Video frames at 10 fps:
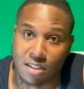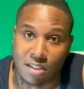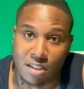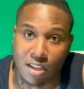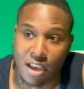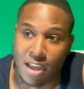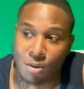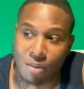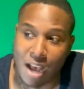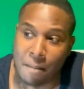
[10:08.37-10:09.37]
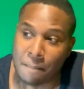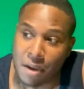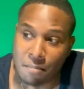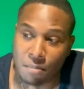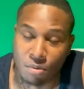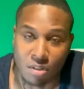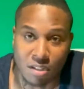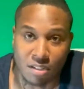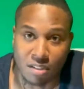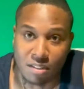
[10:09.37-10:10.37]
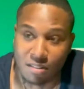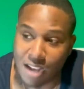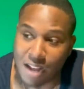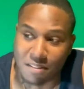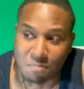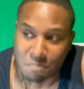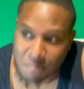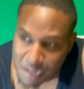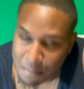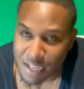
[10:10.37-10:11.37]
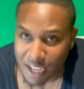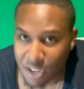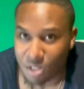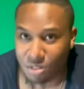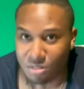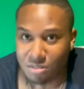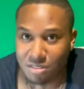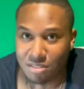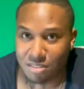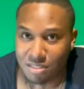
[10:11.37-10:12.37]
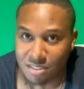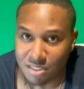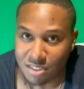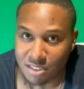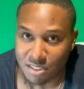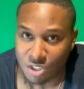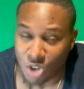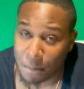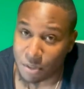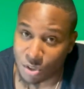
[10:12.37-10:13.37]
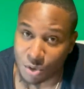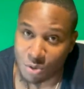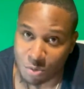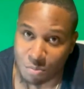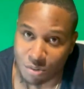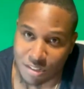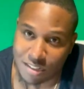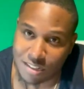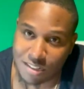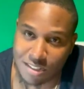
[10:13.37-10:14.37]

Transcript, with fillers: And you got bit Booty. You got BBL dropping 33 points.